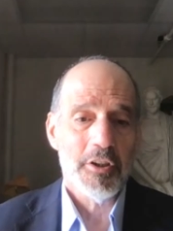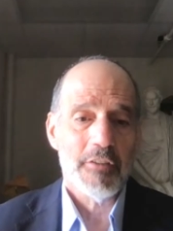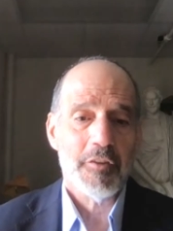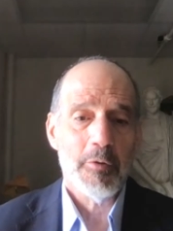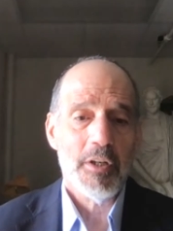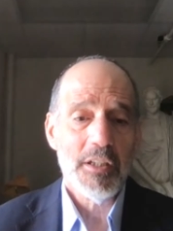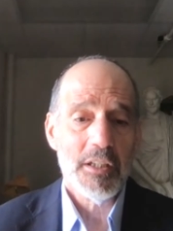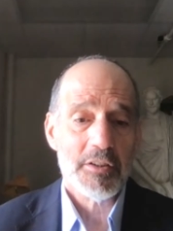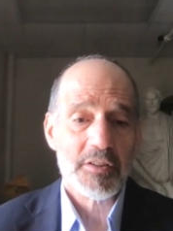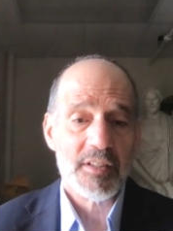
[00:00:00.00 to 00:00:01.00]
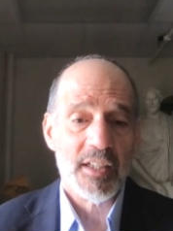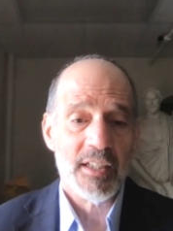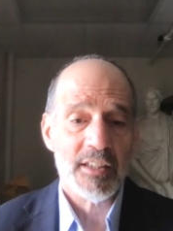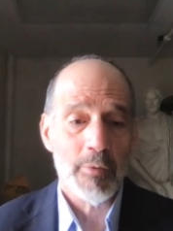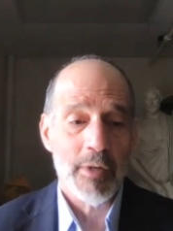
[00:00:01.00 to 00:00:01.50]
know, if we want to
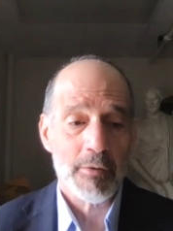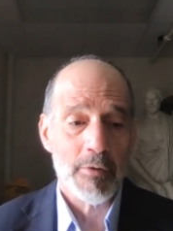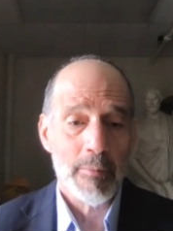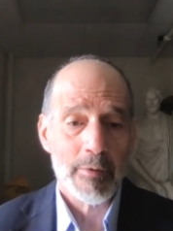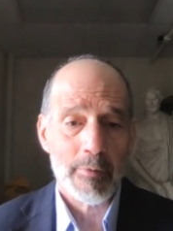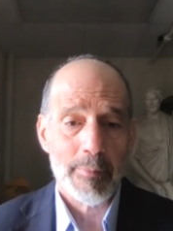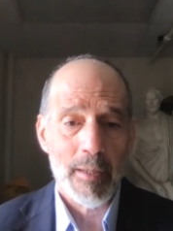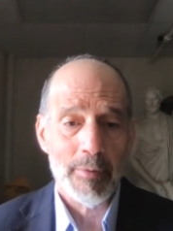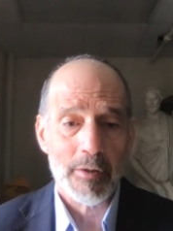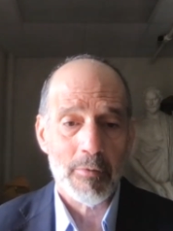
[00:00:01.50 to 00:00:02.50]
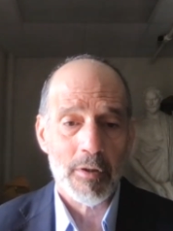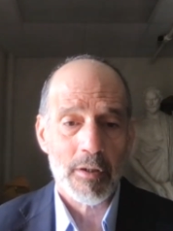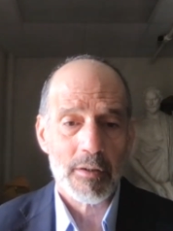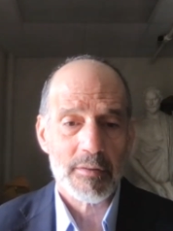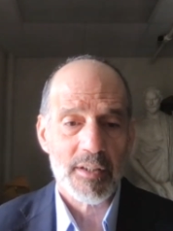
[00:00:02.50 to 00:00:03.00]
understand the way the Roman Republic
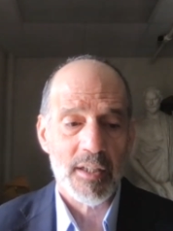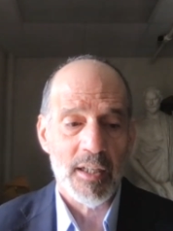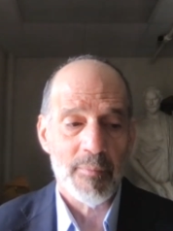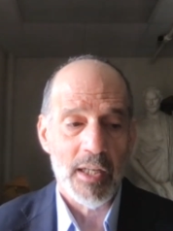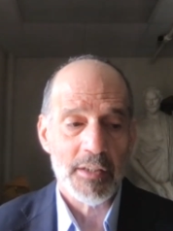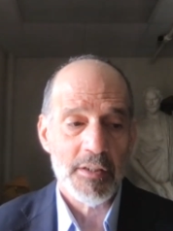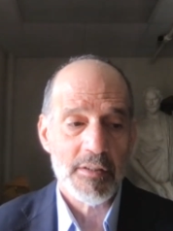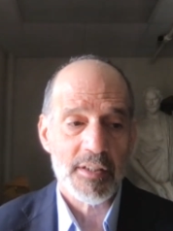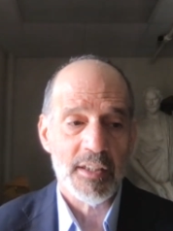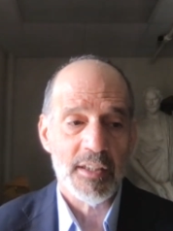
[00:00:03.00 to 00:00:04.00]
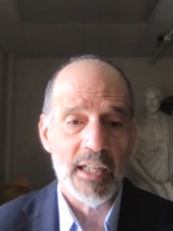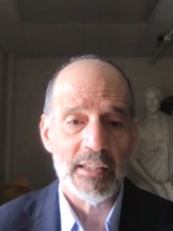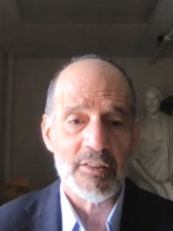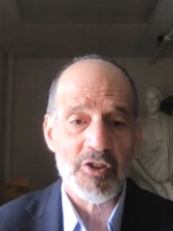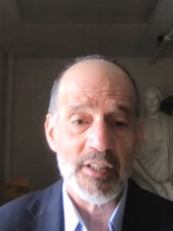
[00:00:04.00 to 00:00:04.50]
worked, I'll use an
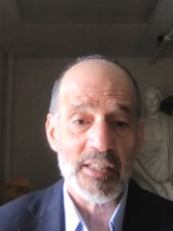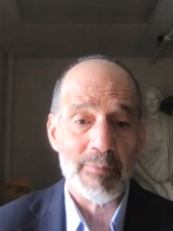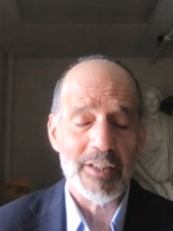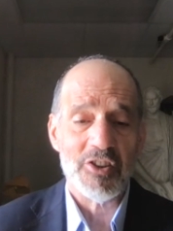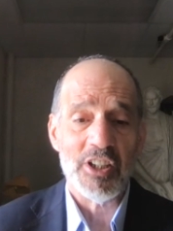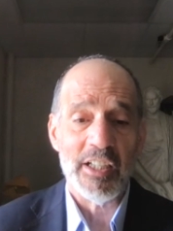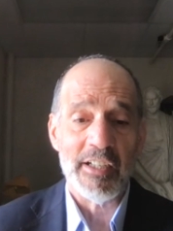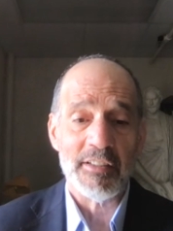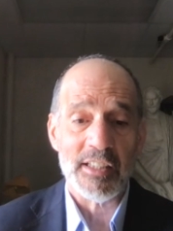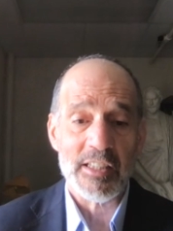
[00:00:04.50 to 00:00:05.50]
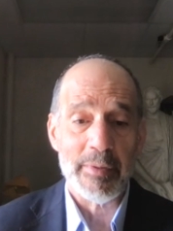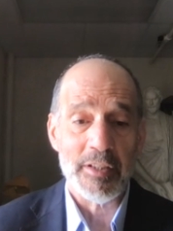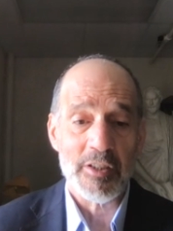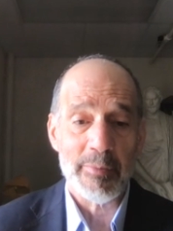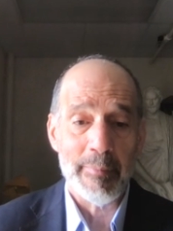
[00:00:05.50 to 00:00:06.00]
analogy that's a bit tired and it's
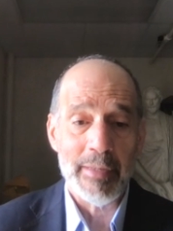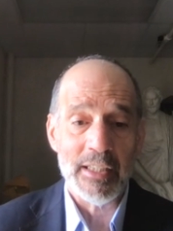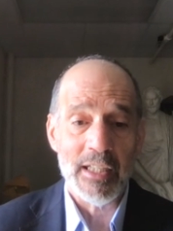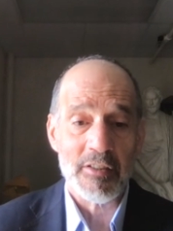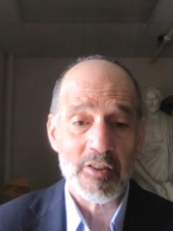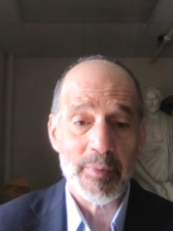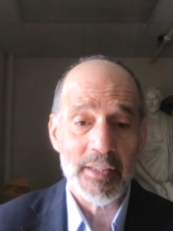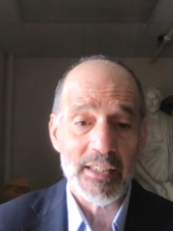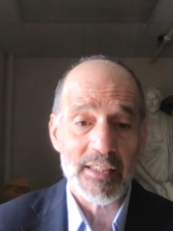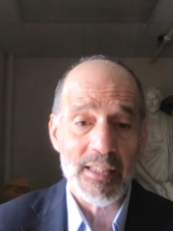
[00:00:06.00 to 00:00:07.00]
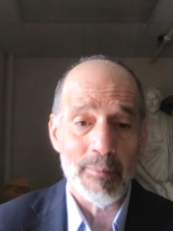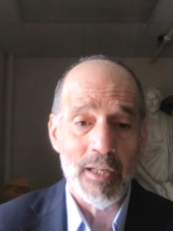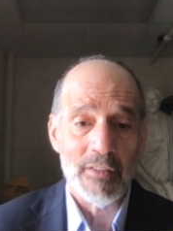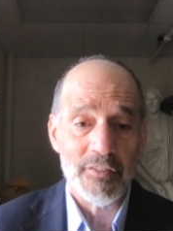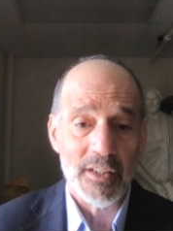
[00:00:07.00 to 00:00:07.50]
been used by many others, but that is the
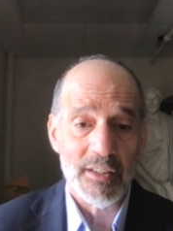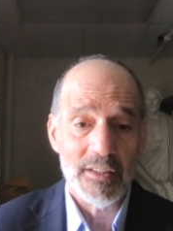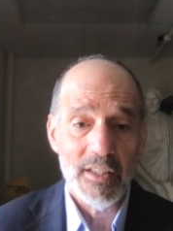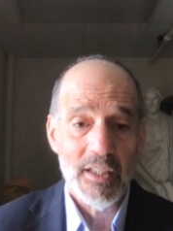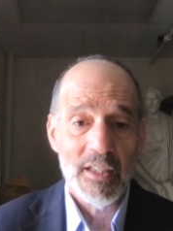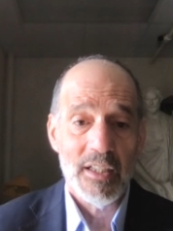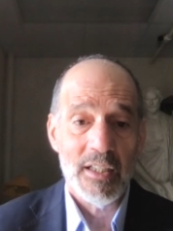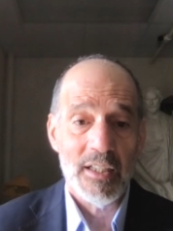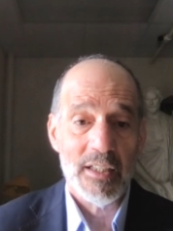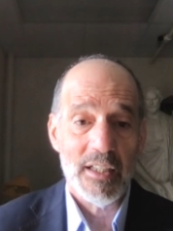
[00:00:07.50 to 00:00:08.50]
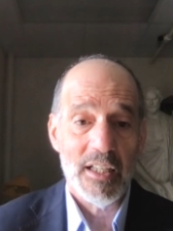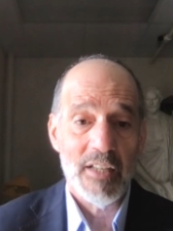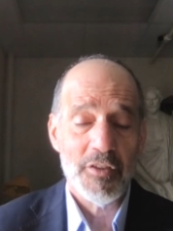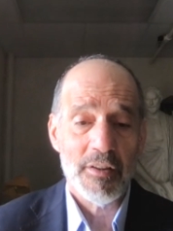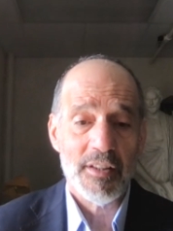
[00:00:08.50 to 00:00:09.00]
mafia.
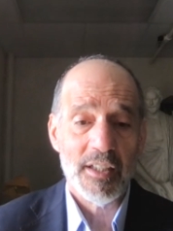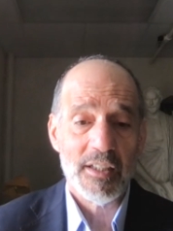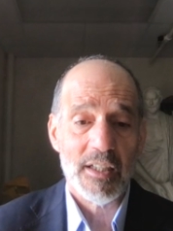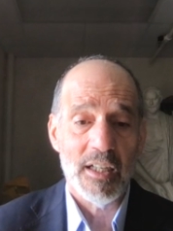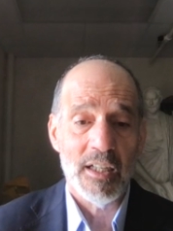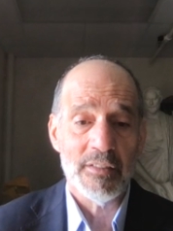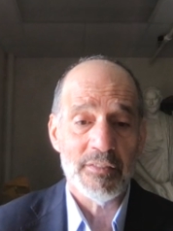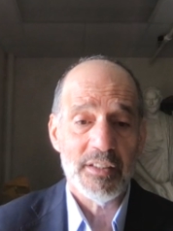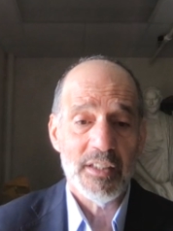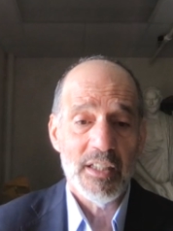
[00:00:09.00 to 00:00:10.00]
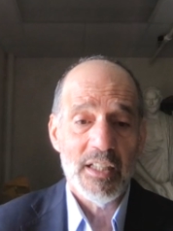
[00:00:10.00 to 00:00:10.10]
If you think of